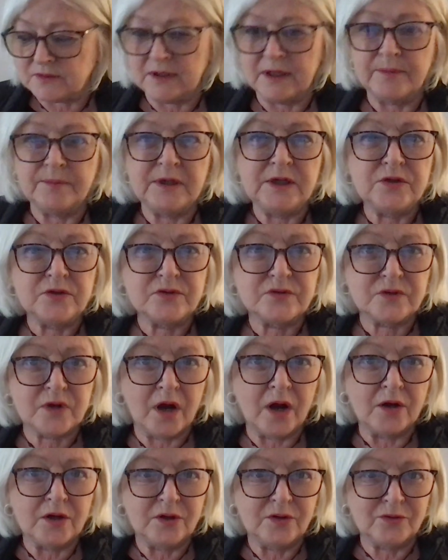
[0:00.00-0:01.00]
Let me just
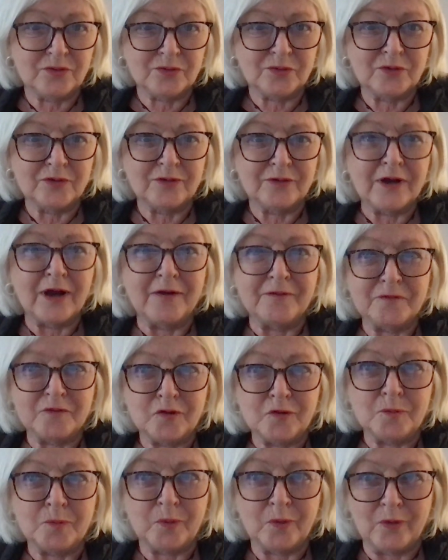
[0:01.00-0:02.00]
talk you through a
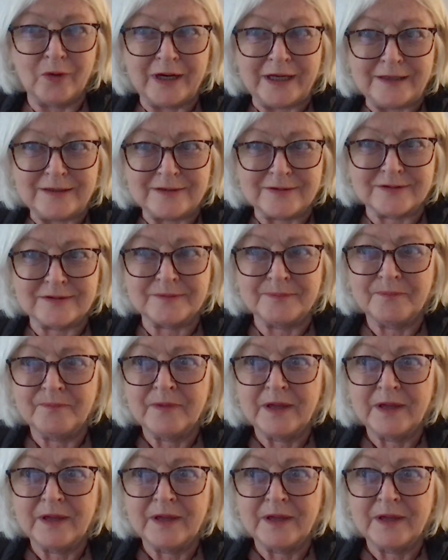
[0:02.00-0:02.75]
few points.